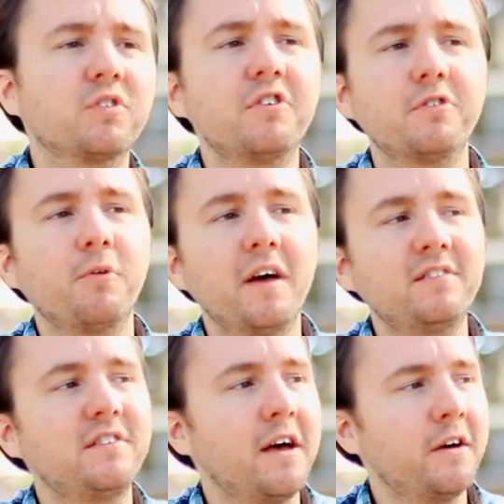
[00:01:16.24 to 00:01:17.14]
There's a
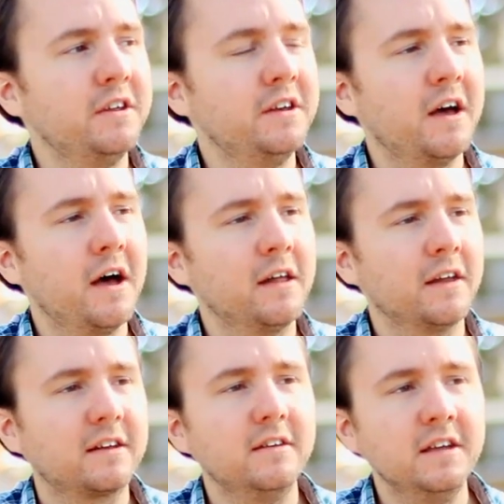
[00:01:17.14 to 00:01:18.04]
place down in uh,
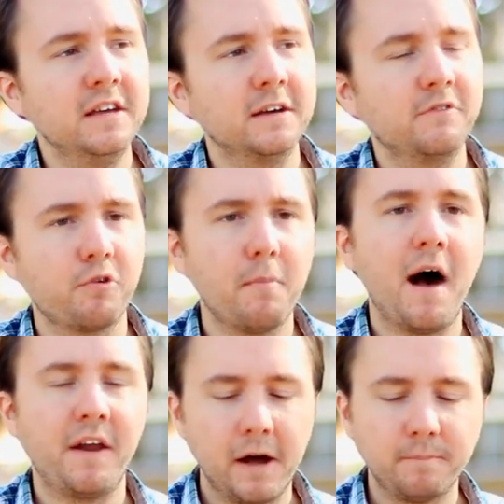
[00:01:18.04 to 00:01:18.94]
like near
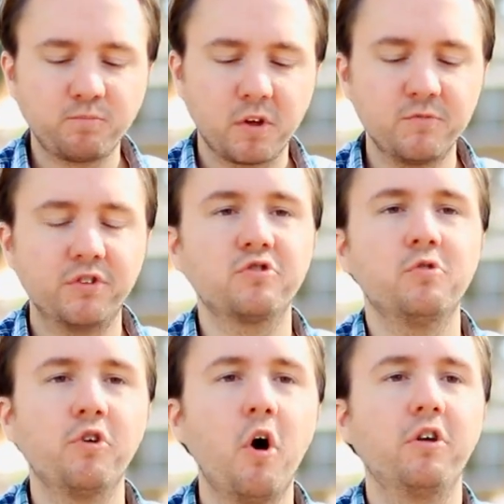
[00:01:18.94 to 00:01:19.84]
Dramana that's
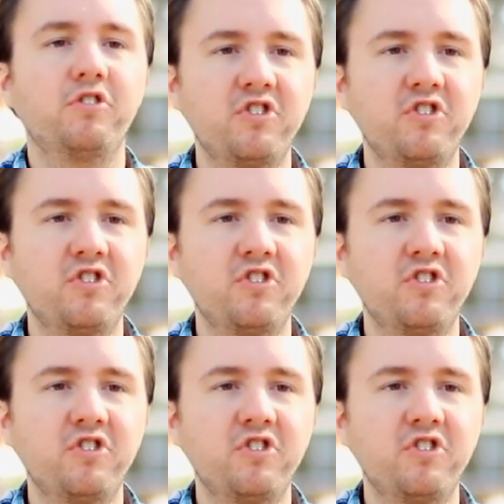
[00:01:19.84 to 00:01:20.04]
called Hot